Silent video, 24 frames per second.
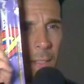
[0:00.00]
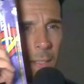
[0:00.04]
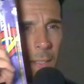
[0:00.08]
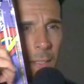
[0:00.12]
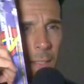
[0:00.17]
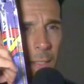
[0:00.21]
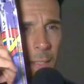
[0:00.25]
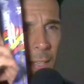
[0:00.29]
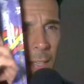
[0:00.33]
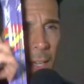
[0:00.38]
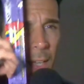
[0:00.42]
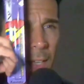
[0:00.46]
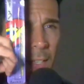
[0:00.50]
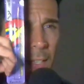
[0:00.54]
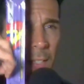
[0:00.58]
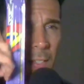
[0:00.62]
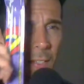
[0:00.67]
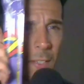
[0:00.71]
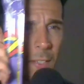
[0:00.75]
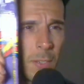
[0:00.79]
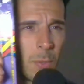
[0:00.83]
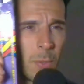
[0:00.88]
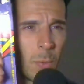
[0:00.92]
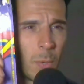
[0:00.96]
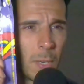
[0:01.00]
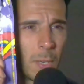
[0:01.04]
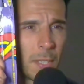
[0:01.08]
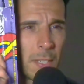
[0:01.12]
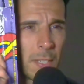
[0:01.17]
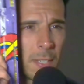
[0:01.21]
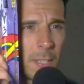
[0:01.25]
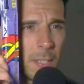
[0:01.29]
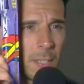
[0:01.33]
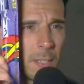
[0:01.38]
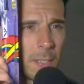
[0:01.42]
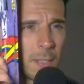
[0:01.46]
in case you want to
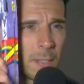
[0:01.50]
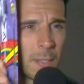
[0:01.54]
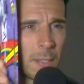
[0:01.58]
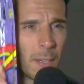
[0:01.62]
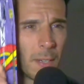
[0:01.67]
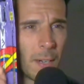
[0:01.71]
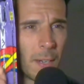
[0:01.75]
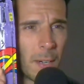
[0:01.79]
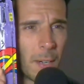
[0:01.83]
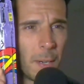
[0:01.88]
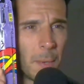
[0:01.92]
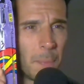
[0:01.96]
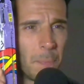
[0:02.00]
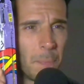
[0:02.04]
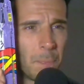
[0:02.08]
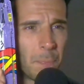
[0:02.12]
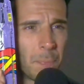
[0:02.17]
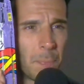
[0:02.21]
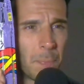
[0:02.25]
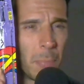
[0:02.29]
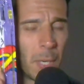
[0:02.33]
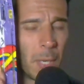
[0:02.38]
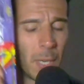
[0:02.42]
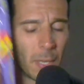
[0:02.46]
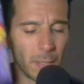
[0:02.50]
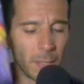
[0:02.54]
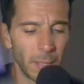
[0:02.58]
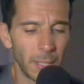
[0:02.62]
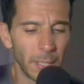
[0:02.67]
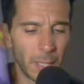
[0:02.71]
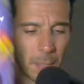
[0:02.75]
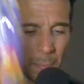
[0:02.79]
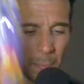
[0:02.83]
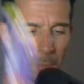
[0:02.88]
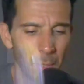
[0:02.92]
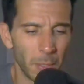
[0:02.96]
see it, but I'll
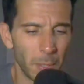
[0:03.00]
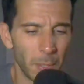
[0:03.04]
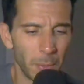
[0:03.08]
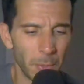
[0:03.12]
link it below